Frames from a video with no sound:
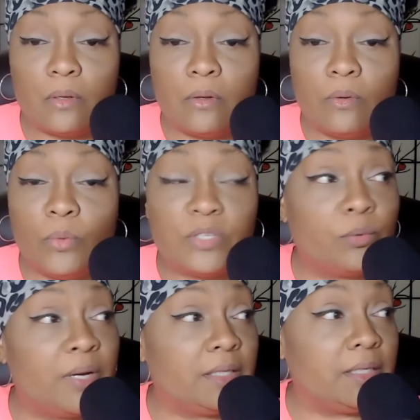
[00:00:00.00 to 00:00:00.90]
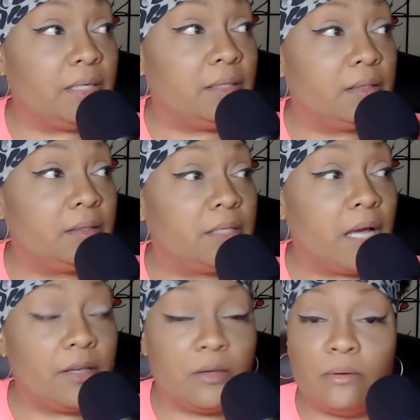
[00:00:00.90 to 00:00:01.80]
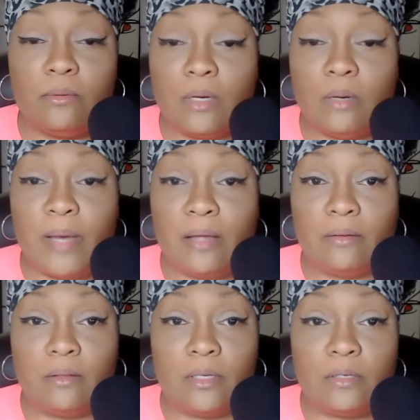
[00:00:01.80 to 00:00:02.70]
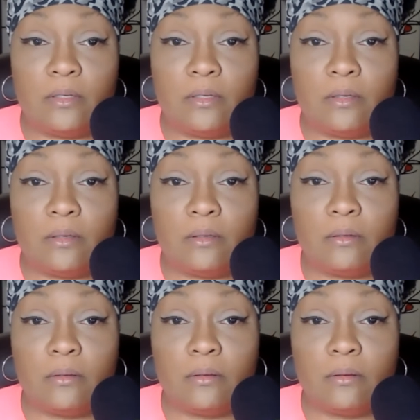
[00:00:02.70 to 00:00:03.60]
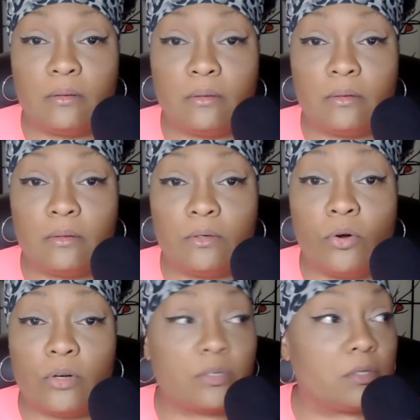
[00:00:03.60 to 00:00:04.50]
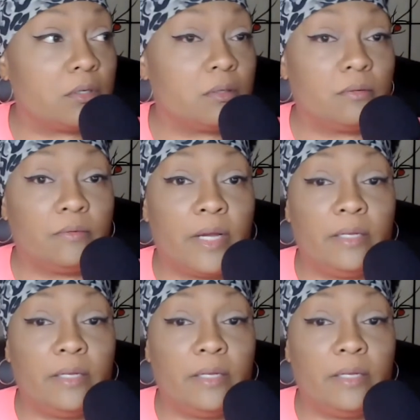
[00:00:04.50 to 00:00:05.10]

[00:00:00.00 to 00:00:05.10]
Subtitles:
was quickly tell you about this course, right?